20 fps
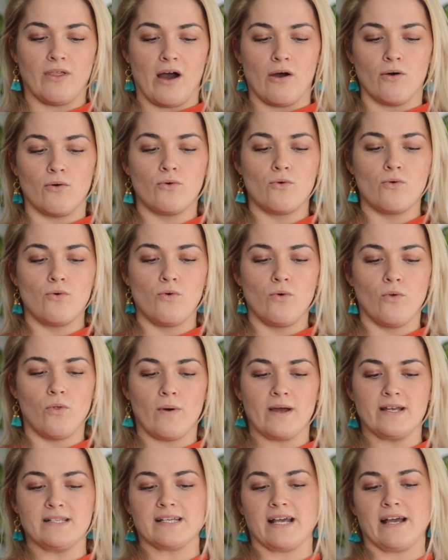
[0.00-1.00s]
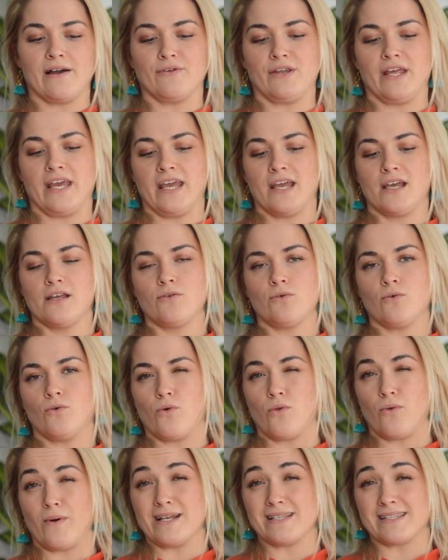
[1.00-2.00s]
that all the way down here and
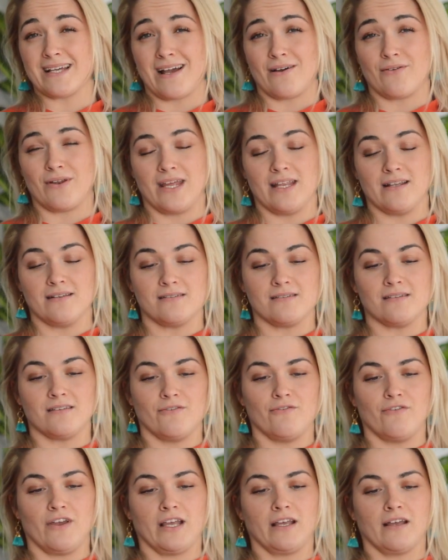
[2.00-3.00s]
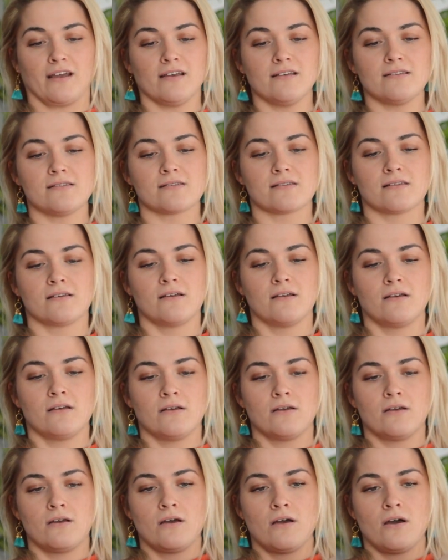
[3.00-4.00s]
all the way down into the fingers.
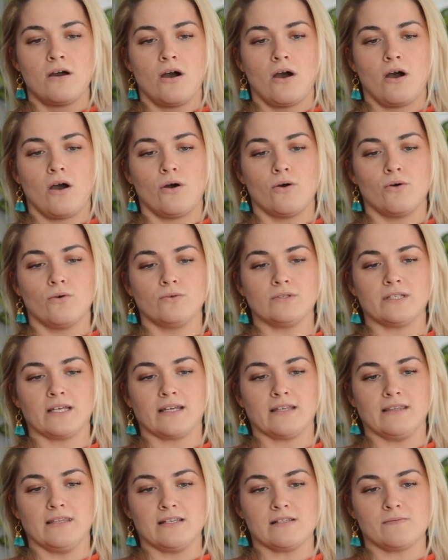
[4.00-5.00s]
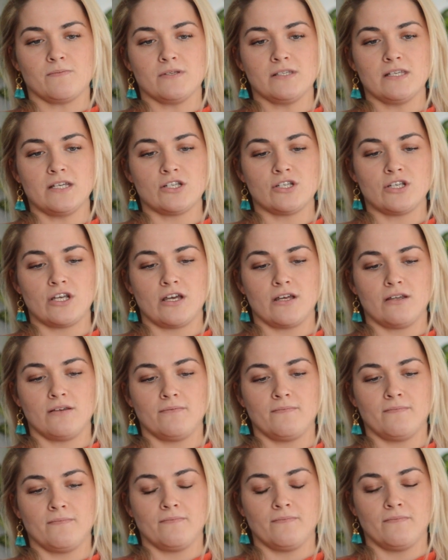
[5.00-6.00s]
Holding in this
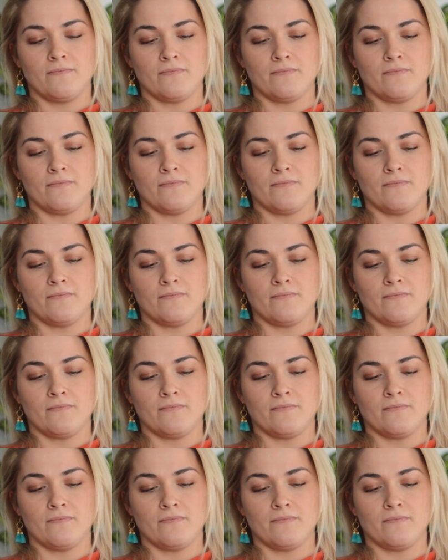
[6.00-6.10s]
position,